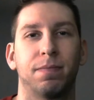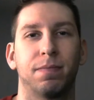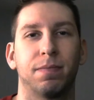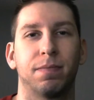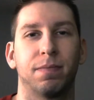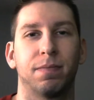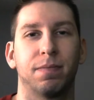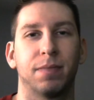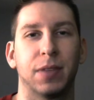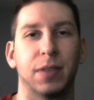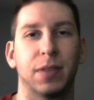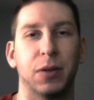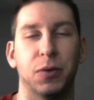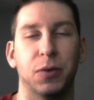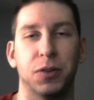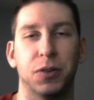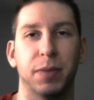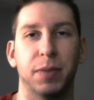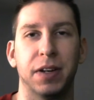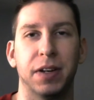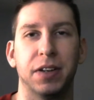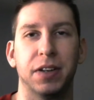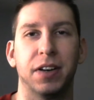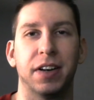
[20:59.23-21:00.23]
Of course,
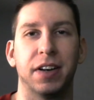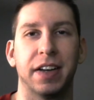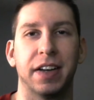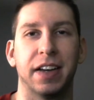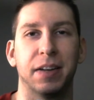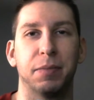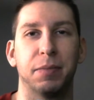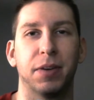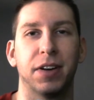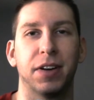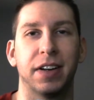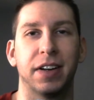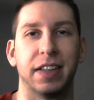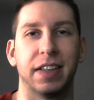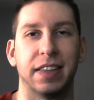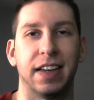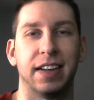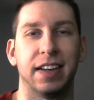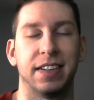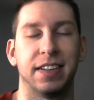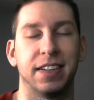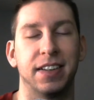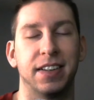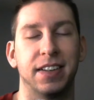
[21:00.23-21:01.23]
my dog had to bark at
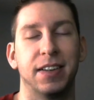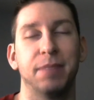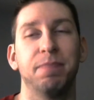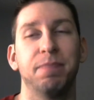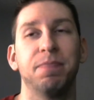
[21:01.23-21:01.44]
that time.